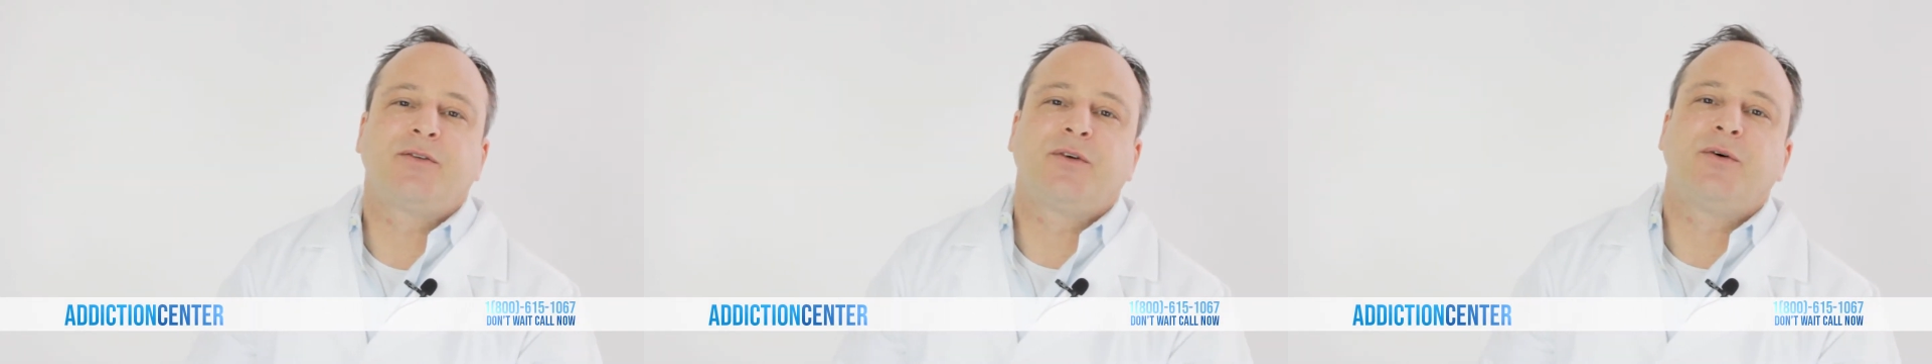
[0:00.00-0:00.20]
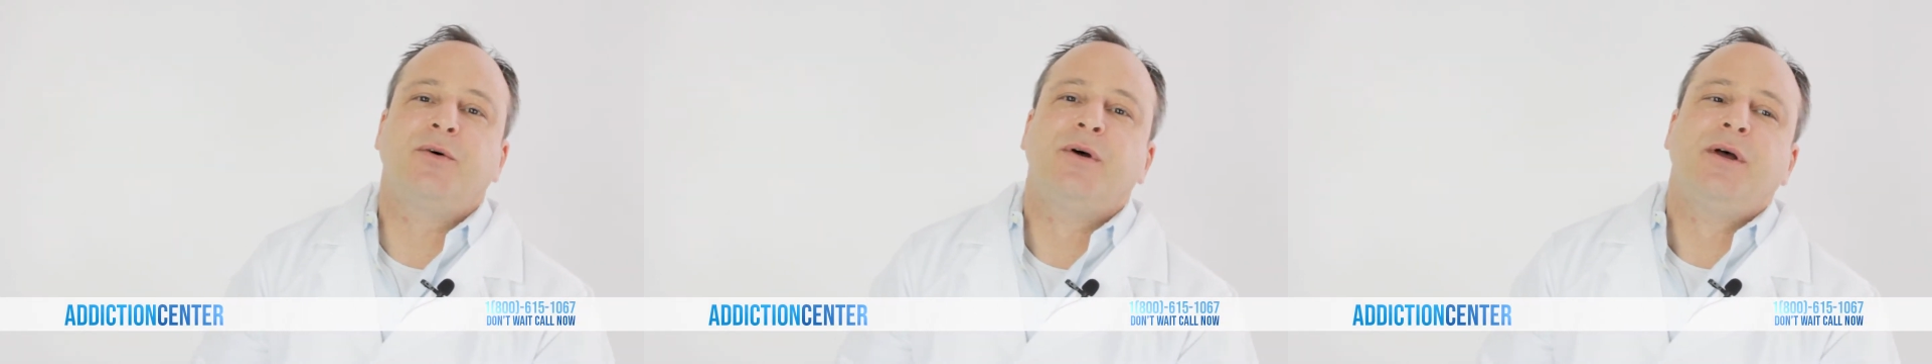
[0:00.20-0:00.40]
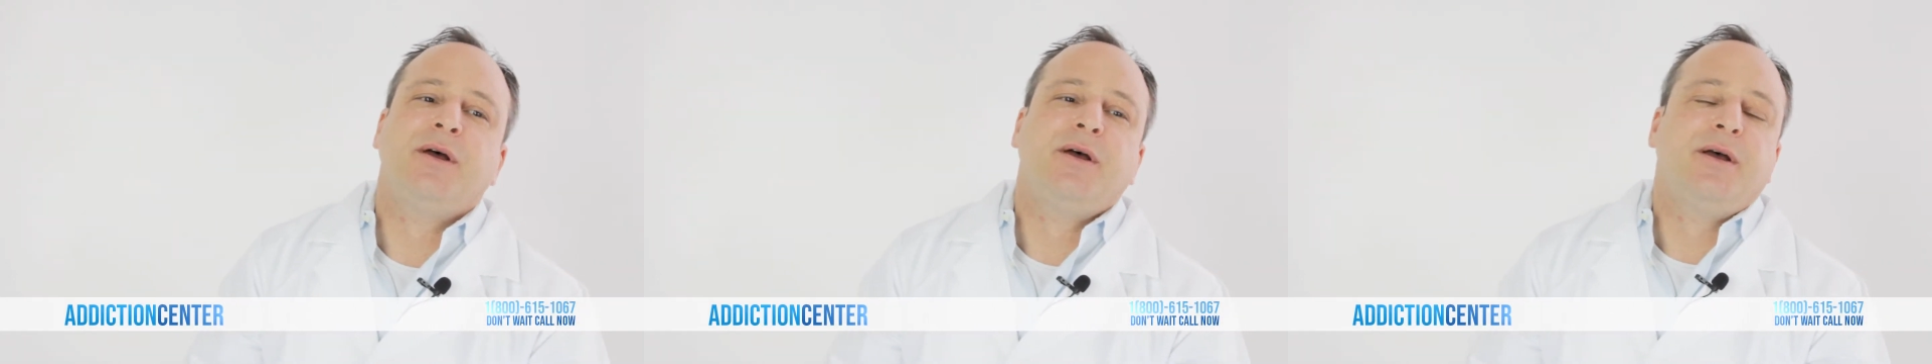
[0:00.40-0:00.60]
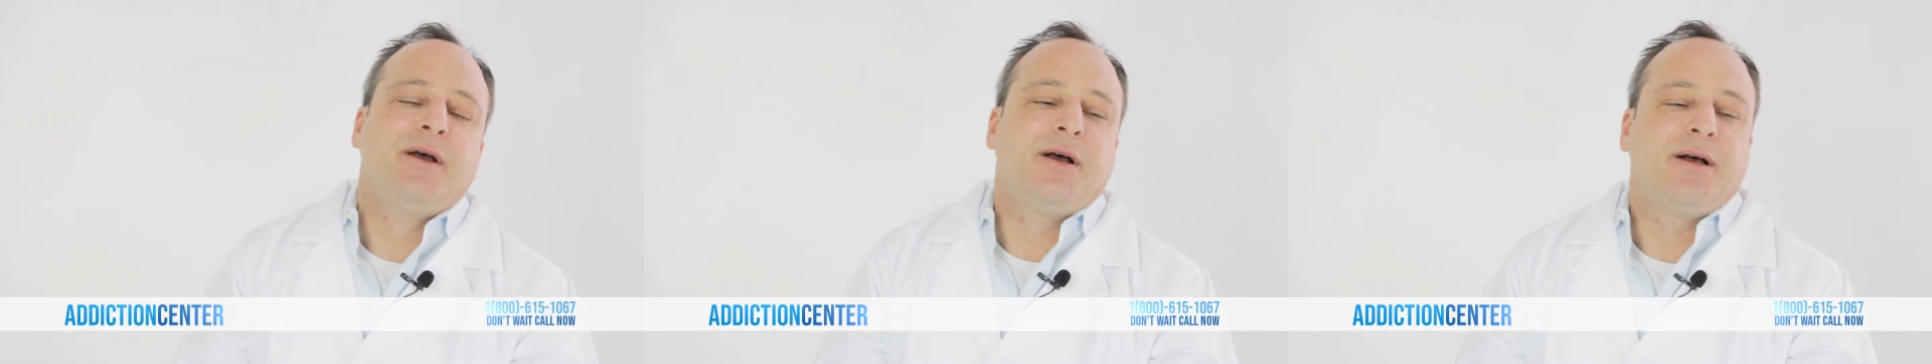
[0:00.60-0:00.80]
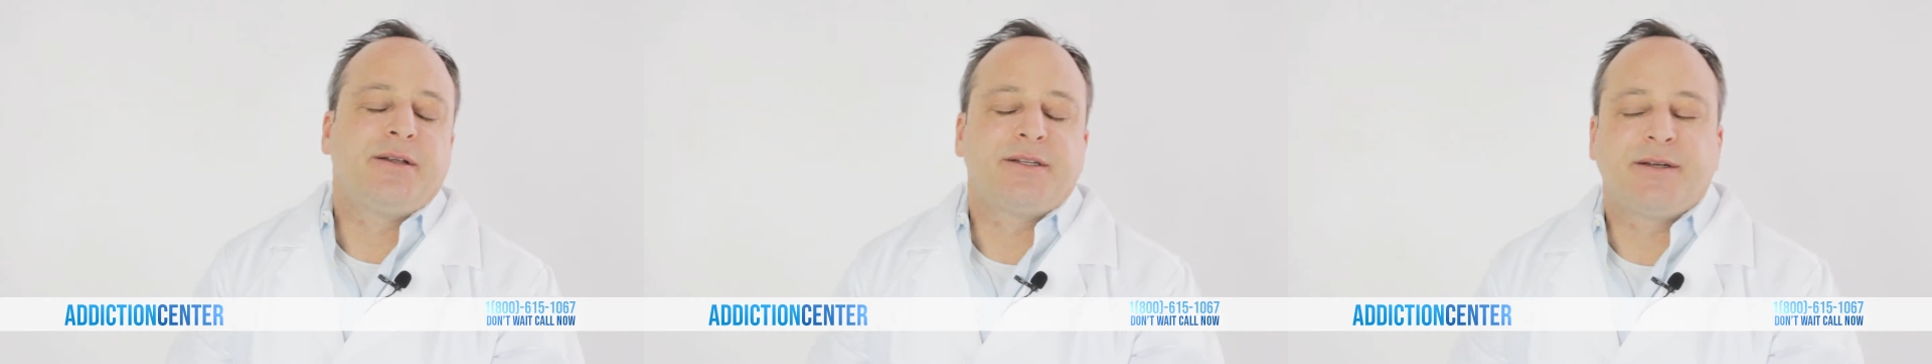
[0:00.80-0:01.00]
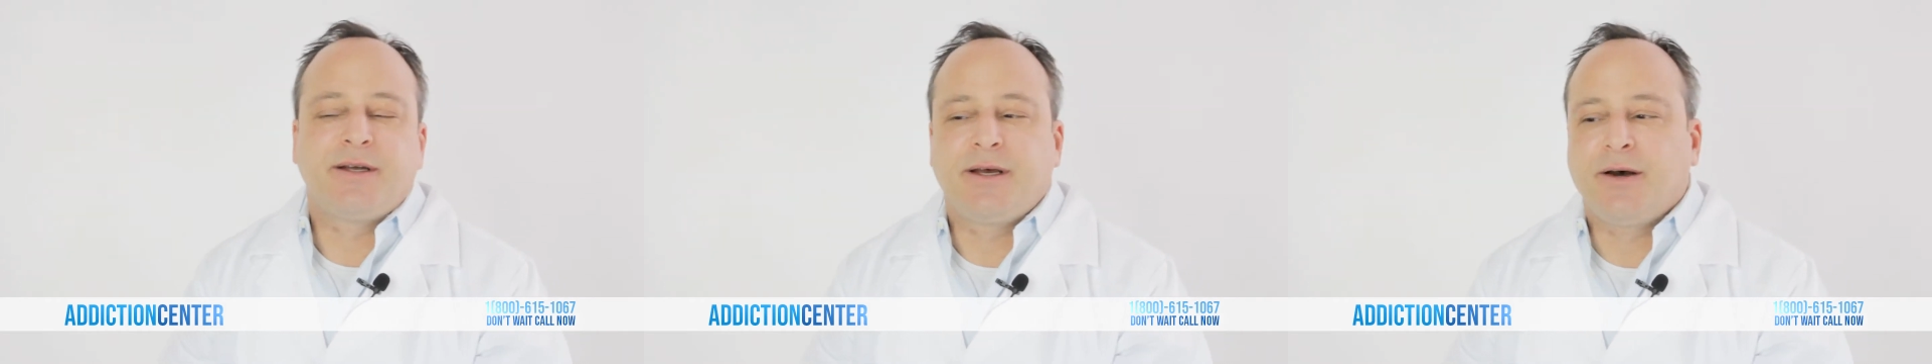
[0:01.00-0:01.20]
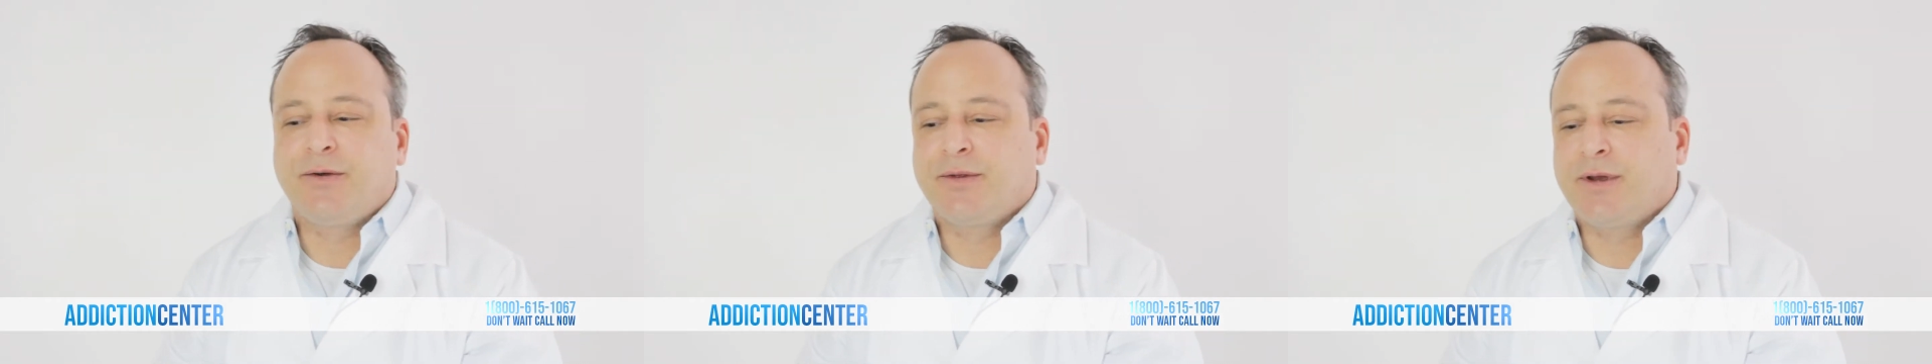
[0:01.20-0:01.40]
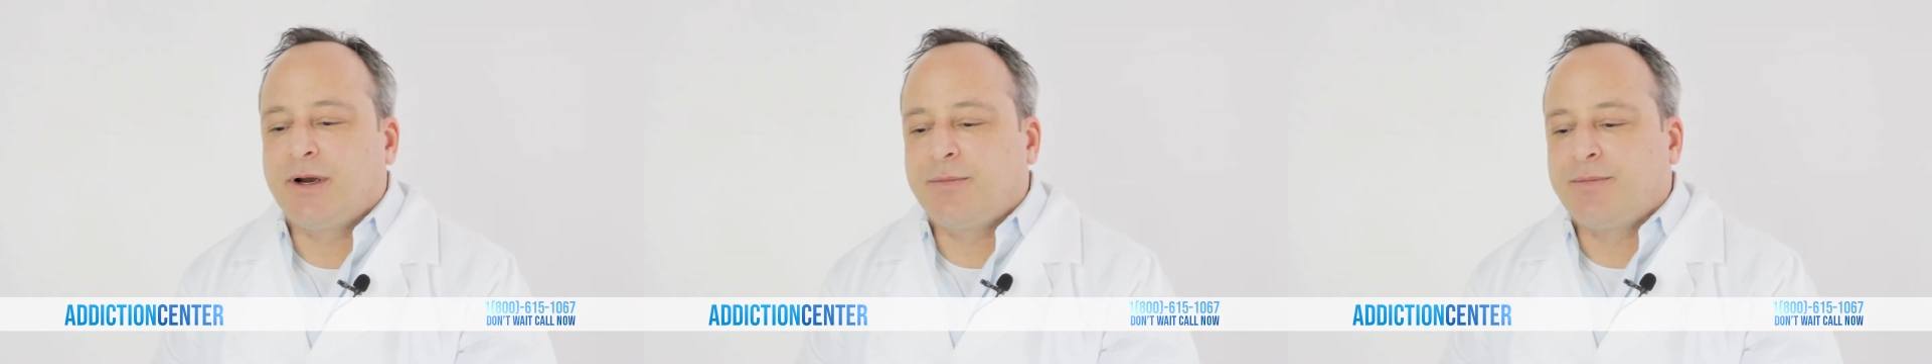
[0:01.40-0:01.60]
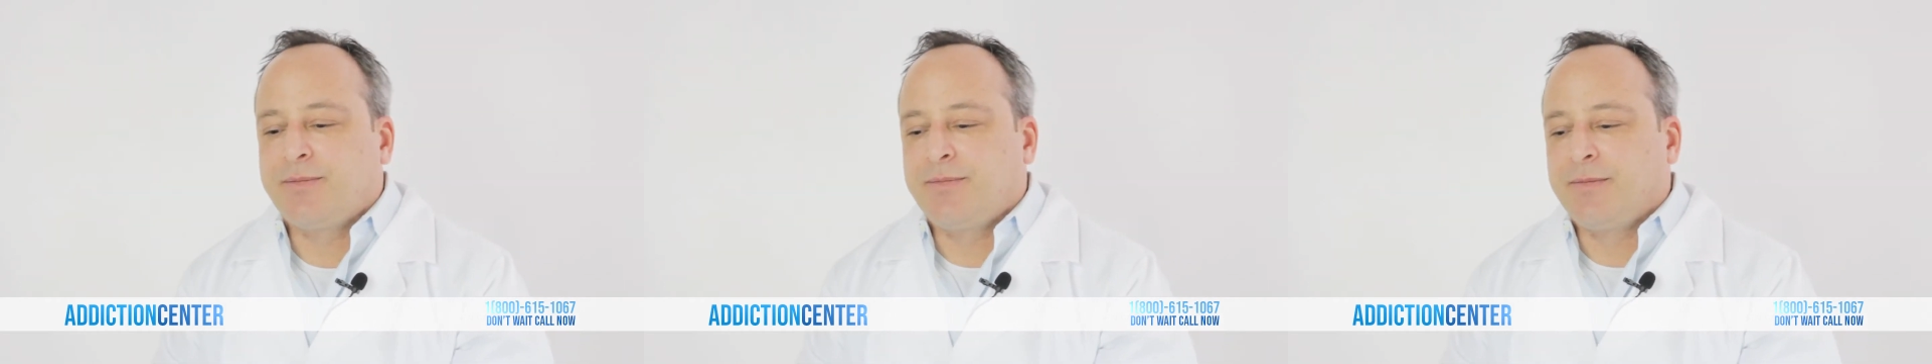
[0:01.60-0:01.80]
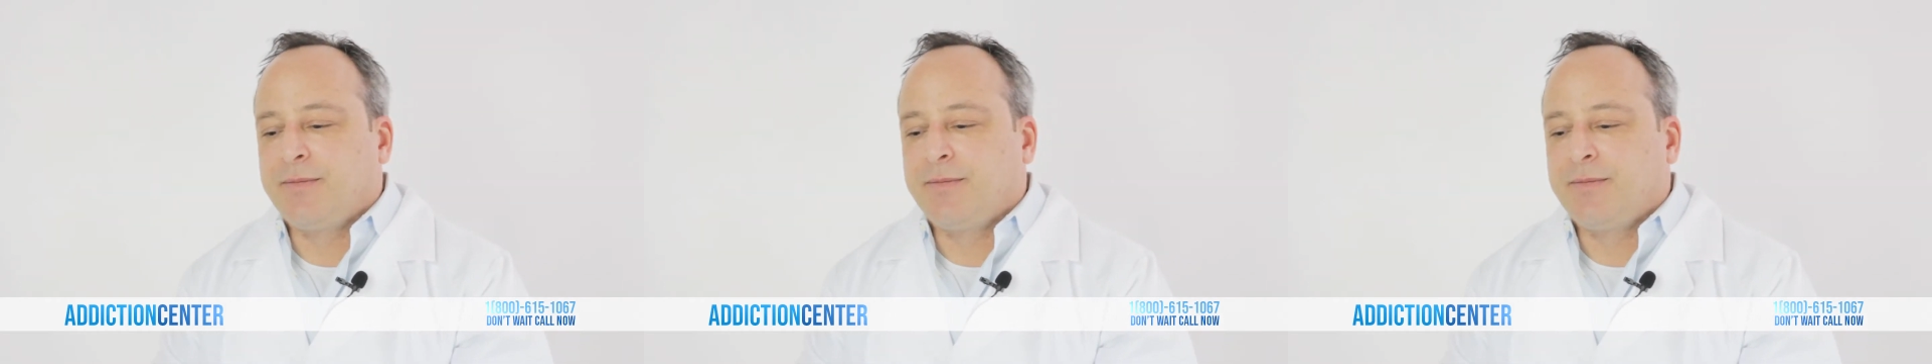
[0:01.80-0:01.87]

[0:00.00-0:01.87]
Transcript: So, as a healthcare